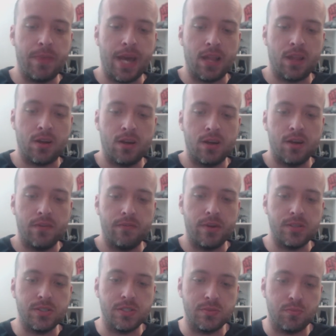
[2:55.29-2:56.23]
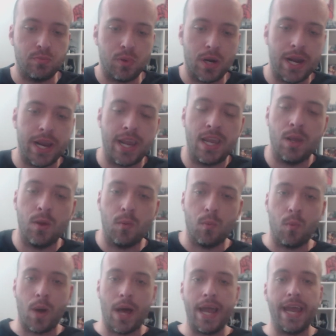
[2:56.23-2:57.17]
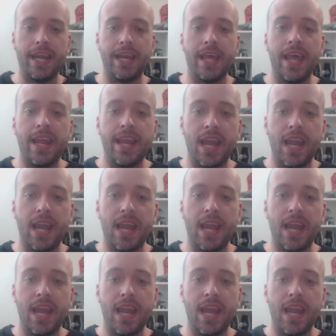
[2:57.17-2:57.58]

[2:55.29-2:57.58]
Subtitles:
Balor versus Bray Wyatt.